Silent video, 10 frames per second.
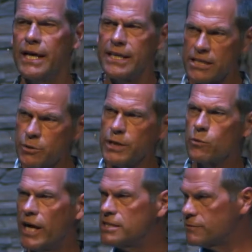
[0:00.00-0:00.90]
That's what he
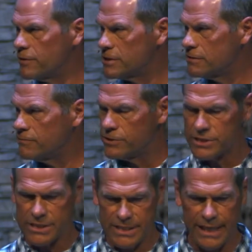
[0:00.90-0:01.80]
writes for us in
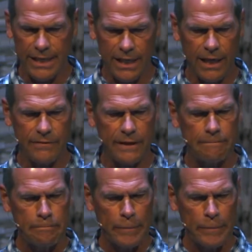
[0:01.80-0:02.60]
verses ten and eleven.